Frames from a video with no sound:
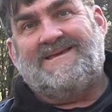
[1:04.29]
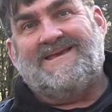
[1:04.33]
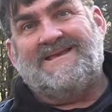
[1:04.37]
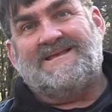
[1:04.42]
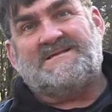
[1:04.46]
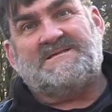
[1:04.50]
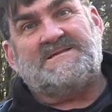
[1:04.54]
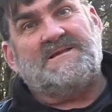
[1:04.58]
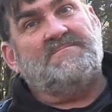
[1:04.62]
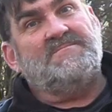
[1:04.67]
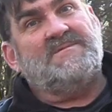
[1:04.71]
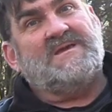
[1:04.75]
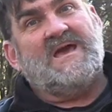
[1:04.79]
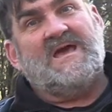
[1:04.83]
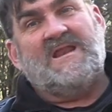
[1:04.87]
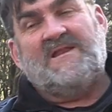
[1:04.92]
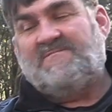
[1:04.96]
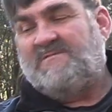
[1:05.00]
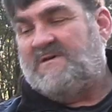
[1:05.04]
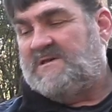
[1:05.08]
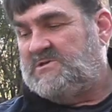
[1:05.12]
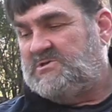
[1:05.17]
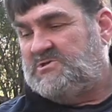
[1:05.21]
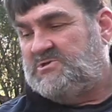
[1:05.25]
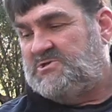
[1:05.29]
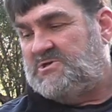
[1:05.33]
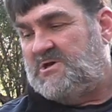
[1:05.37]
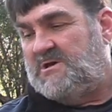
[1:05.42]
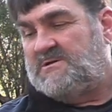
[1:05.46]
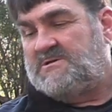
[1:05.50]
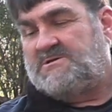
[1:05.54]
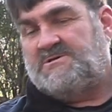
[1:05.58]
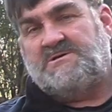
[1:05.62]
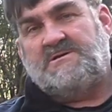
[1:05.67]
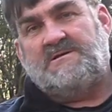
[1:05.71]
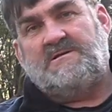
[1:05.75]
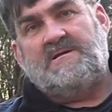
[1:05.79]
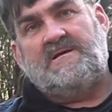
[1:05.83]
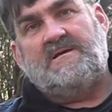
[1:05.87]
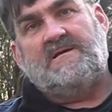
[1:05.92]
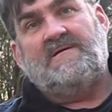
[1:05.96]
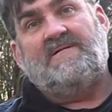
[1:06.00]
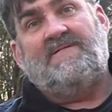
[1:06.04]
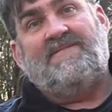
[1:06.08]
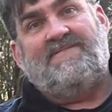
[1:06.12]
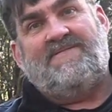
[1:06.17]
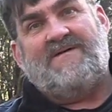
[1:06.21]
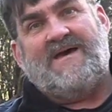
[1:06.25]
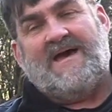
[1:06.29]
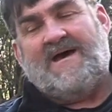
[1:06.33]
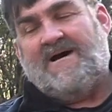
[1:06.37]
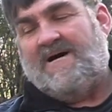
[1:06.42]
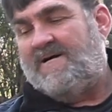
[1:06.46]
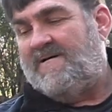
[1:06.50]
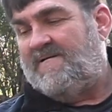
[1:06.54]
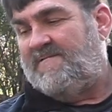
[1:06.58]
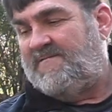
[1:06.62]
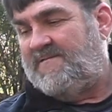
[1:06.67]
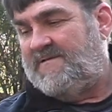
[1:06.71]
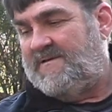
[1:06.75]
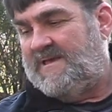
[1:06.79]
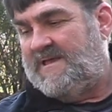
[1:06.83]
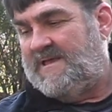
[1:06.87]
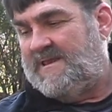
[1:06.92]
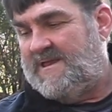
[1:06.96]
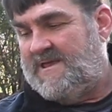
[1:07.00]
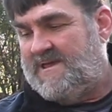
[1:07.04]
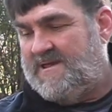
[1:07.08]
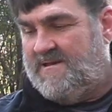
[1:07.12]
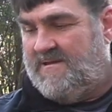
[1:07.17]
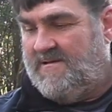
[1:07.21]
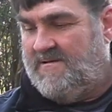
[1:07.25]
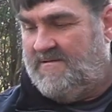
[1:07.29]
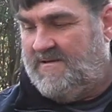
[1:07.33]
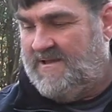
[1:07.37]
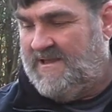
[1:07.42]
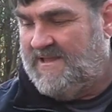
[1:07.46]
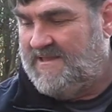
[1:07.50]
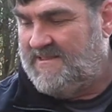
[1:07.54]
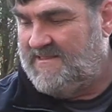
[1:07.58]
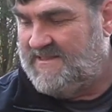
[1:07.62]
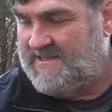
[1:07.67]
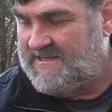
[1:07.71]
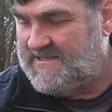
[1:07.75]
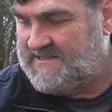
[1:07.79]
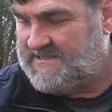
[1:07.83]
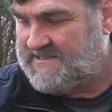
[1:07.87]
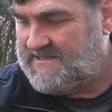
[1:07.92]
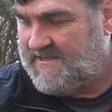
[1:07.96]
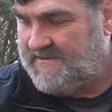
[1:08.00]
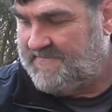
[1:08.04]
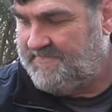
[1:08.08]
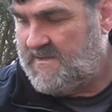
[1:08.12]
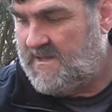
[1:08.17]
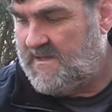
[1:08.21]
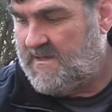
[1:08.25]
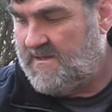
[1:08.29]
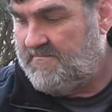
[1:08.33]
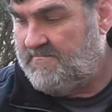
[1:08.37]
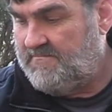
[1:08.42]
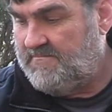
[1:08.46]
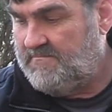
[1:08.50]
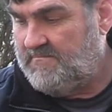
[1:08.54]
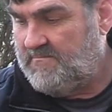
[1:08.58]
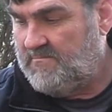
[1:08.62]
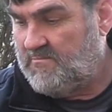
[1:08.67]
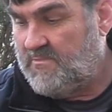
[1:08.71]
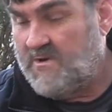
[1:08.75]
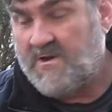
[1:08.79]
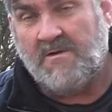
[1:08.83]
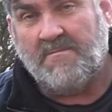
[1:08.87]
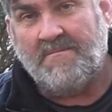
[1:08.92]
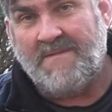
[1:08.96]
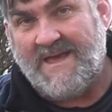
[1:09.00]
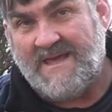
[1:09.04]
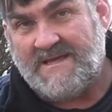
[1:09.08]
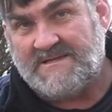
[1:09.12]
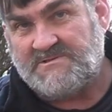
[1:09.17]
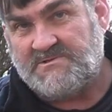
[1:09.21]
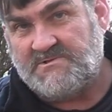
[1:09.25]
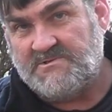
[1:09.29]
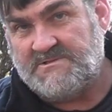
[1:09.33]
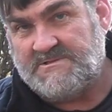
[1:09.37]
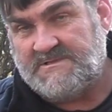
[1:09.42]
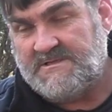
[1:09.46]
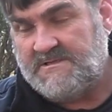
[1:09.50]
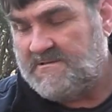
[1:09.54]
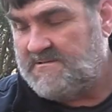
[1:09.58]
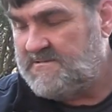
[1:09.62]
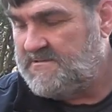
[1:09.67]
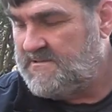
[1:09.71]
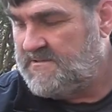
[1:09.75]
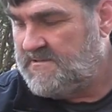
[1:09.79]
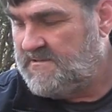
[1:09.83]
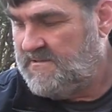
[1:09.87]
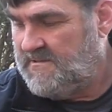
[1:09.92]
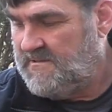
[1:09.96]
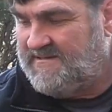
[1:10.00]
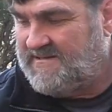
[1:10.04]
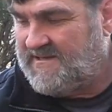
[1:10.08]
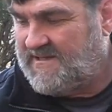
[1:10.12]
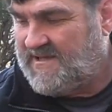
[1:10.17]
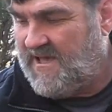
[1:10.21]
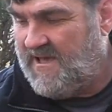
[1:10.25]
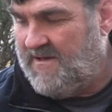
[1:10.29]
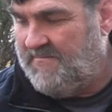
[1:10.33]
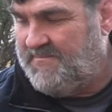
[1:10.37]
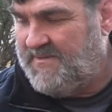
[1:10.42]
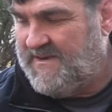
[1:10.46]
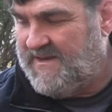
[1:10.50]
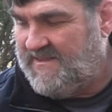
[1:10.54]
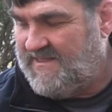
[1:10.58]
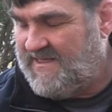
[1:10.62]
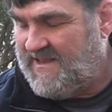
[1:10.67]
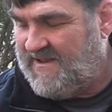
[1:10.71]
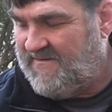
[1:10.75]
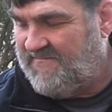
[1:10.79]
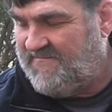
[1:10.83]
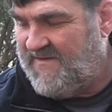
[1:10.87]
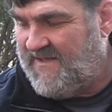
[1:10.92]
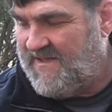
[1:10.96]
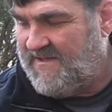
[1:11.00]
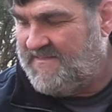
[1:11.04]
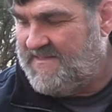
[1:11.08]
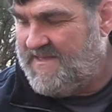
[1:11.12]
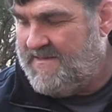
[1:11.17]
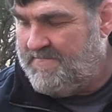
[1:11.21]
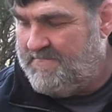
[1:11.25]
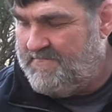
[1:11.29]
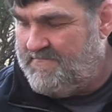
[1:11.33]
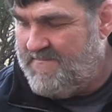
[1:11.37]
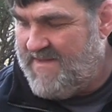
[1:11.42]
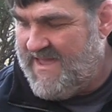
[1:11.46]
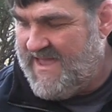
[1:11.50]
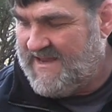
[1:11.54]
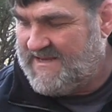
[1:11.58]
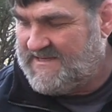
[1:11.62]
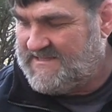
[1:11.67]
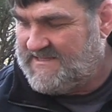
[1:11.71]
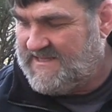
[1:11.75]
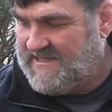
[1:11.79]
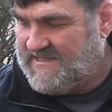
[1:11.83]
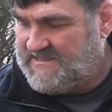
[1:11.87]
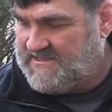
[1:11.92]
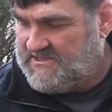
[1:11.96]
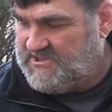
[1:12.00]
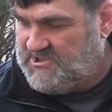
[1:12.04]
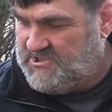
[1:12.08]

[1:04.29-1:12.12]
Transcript: get some kind of a junction valve in here in this rear master cylinder. The company that I found that makes these